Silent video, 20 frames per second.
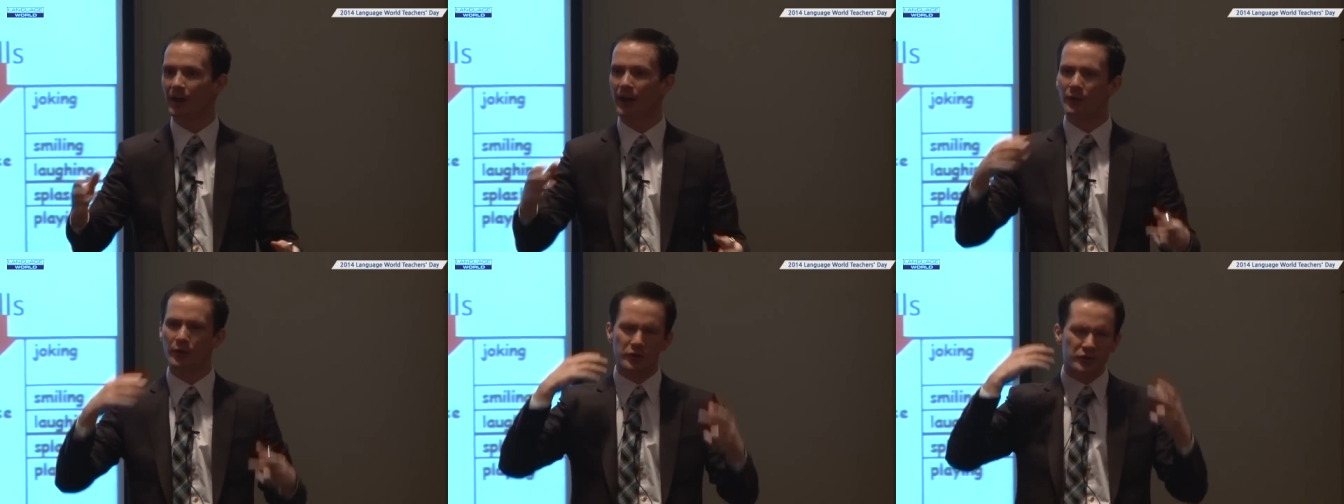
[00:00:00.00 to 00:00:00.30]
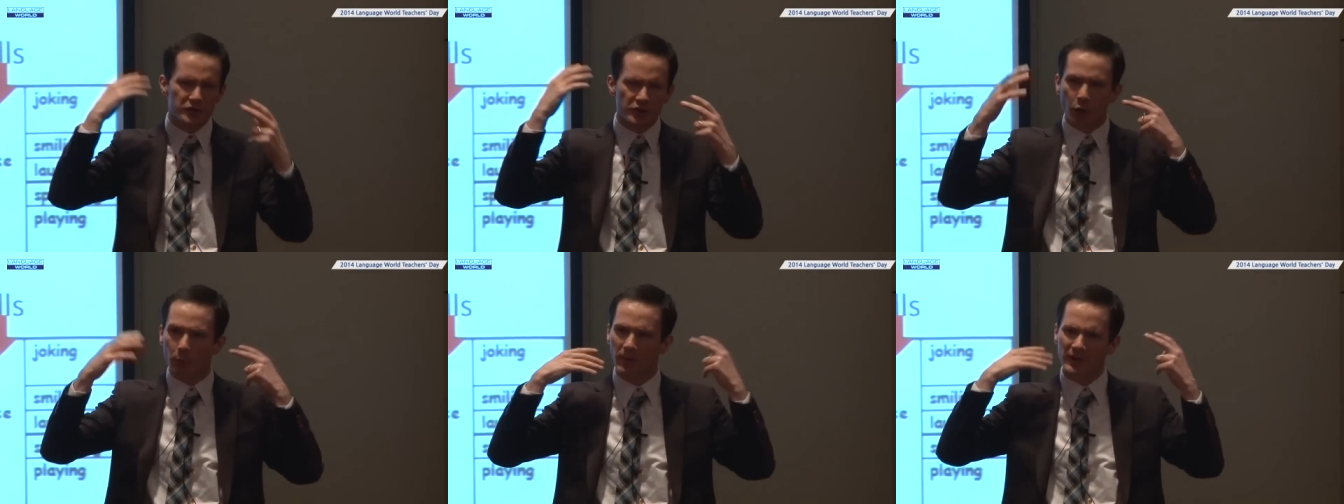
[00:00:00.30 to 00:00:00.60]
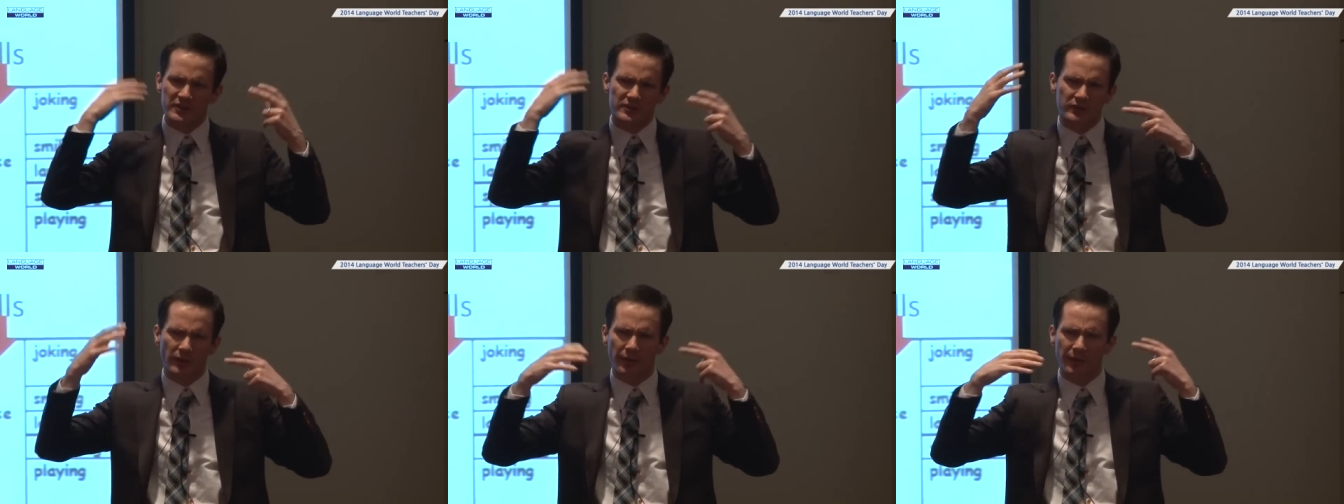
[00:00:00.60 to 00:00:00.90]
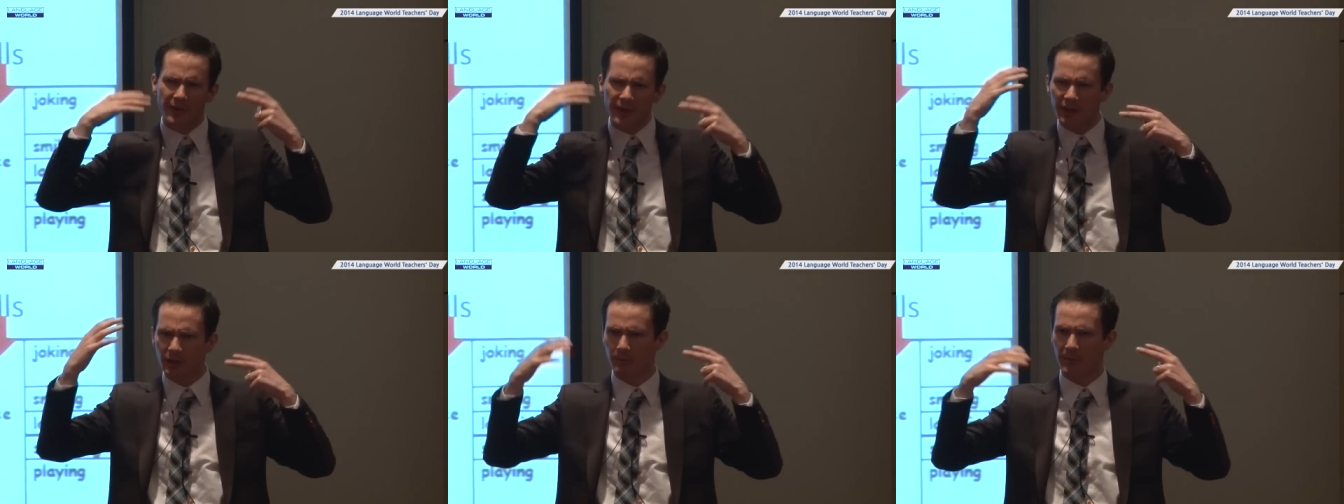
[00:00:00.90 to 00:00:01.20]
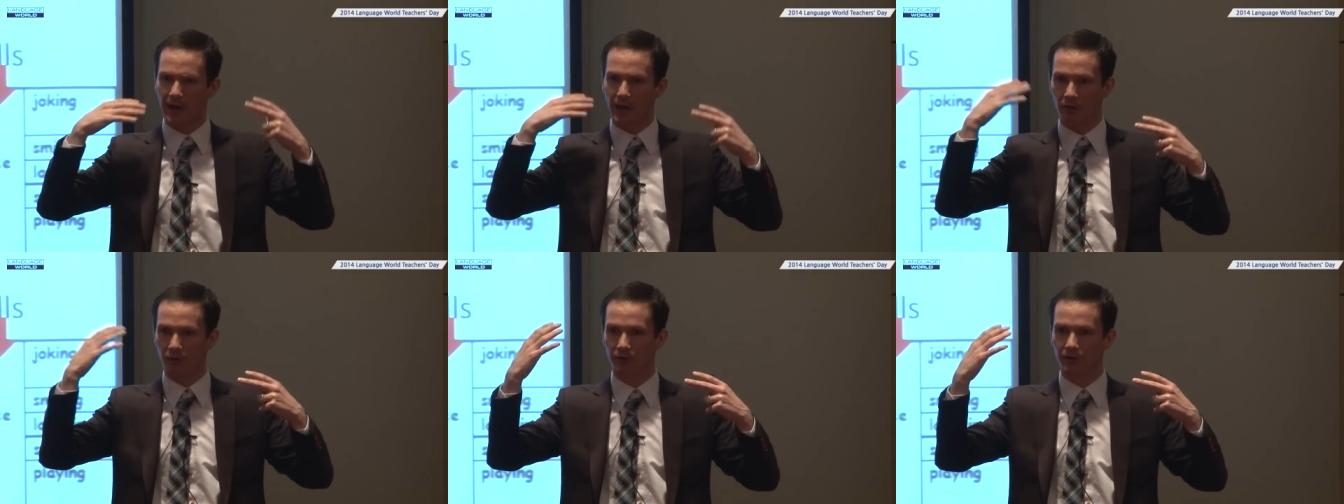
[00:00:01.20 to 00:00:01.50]
There's so much to think
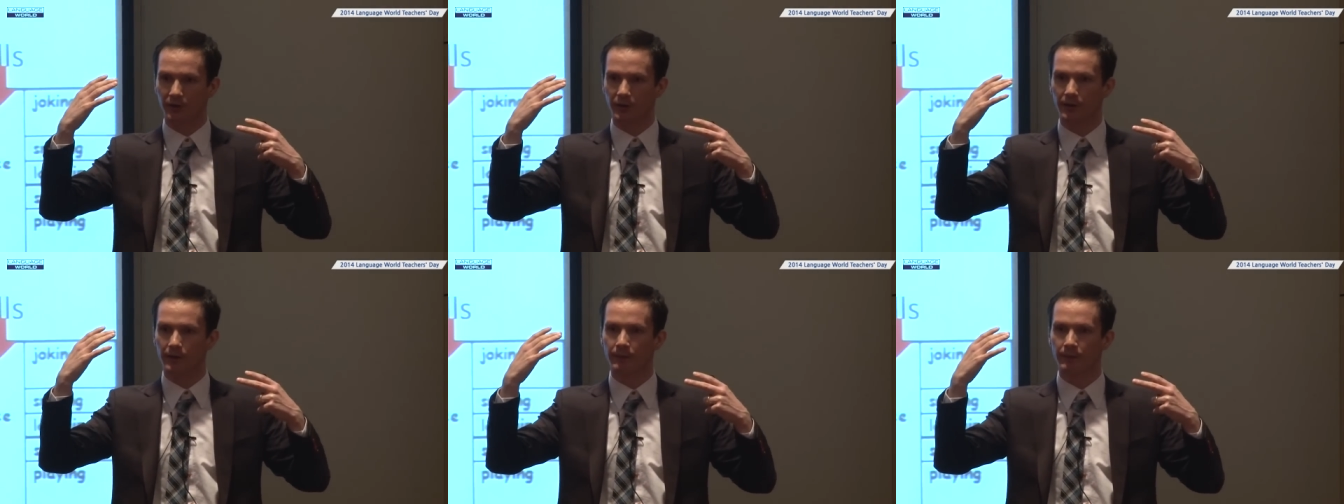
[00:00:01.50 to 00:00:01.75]
about.